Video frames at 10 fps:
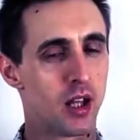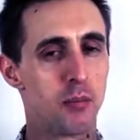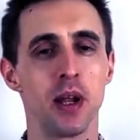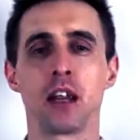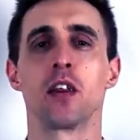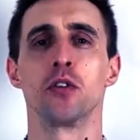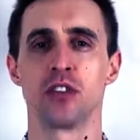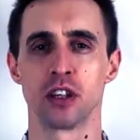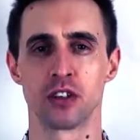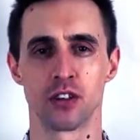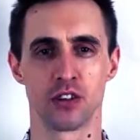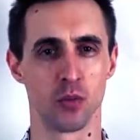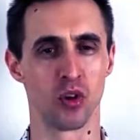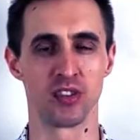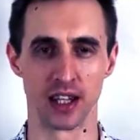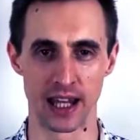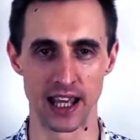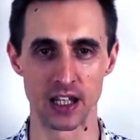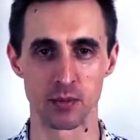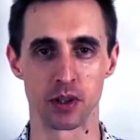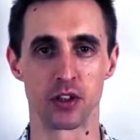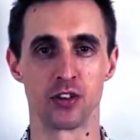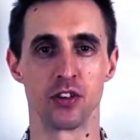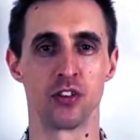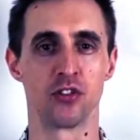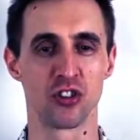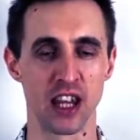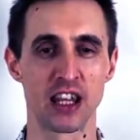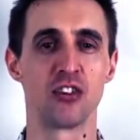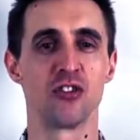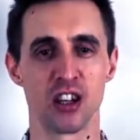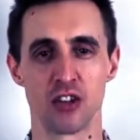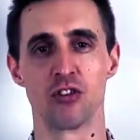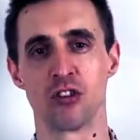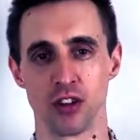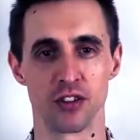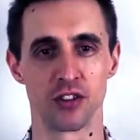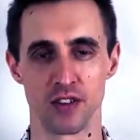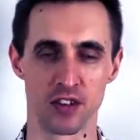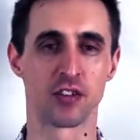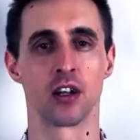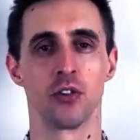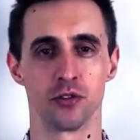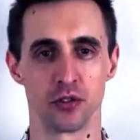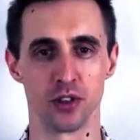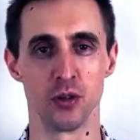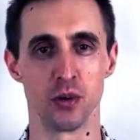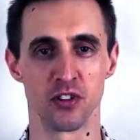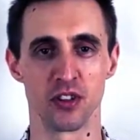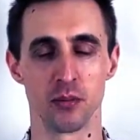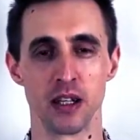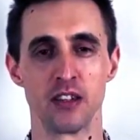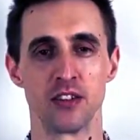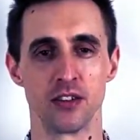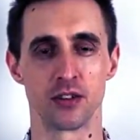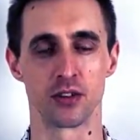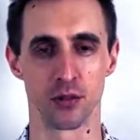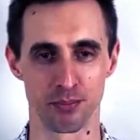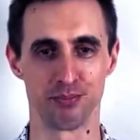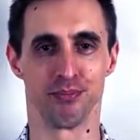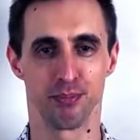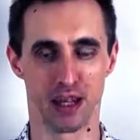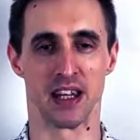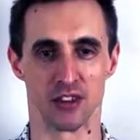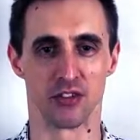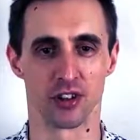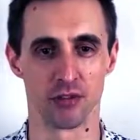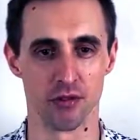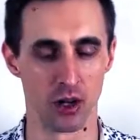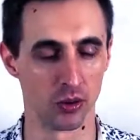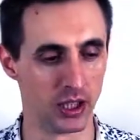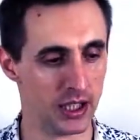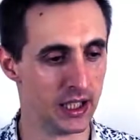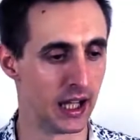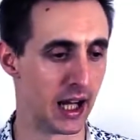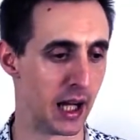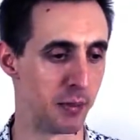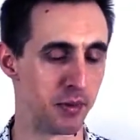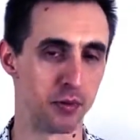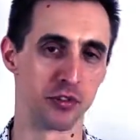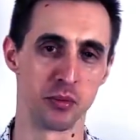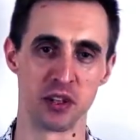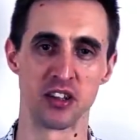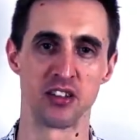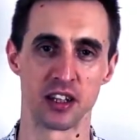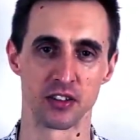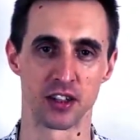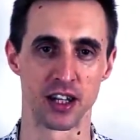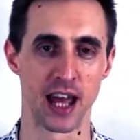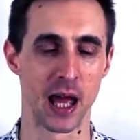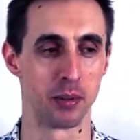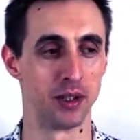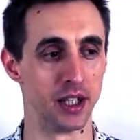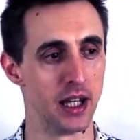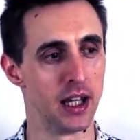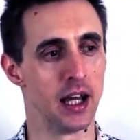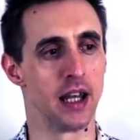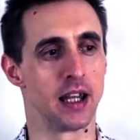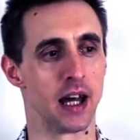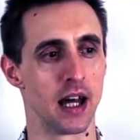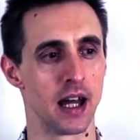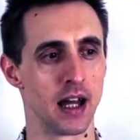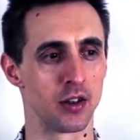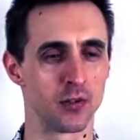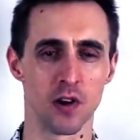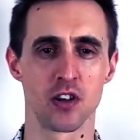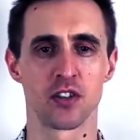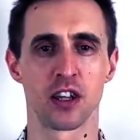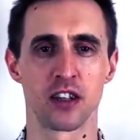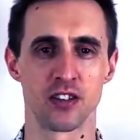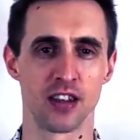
Many of those things are somewhat delayed because a change in Chancellor this close to a new budget means he's got to bed into the role before some of these things can happen. As far as I can